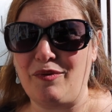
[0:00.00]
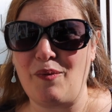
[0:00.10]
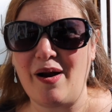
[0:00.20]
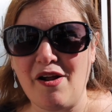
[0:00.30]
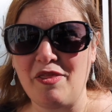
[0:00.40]

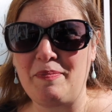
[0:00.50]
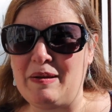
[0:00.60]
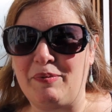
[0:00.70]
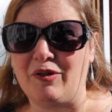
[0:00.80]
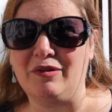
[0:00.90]
Where are all the
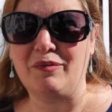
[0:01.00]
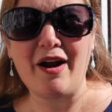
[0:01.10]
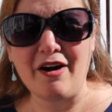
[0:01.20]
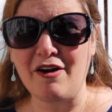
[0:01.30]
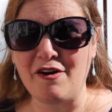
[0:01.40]
people?
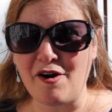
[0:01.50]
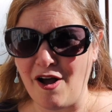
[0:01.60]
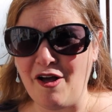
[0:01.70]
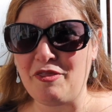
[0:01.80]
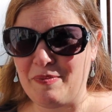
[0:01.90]
Where are
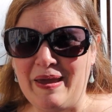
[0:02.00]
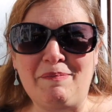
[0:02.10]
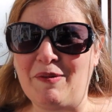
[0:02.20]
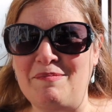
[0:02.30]
all the people?